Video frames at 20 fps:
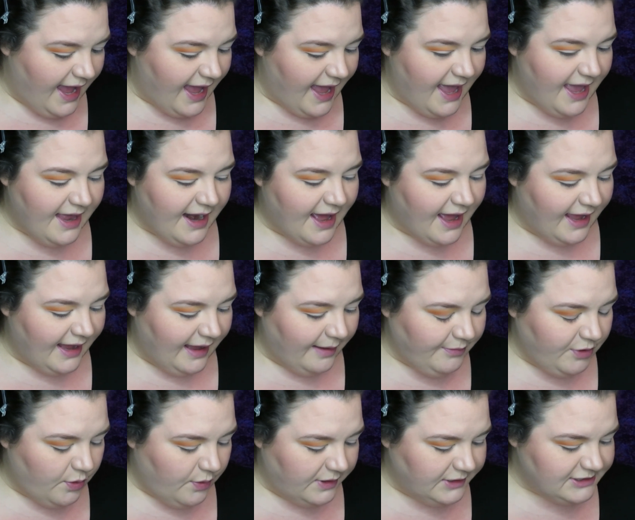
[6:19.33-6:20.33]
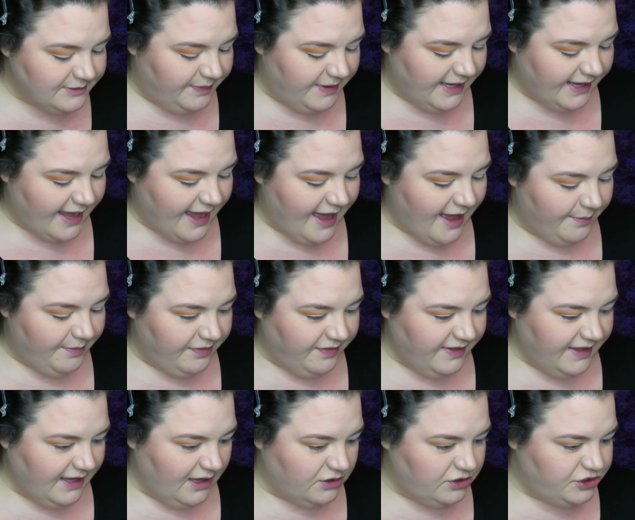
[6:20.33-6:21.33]
And I am going to pick up
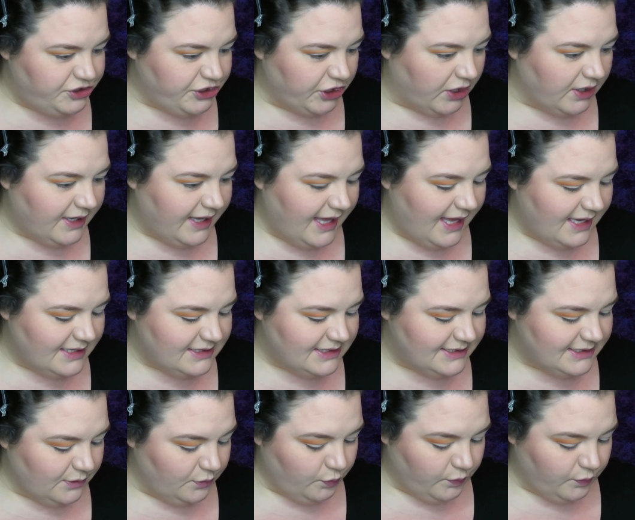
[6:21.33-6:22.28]
the darkest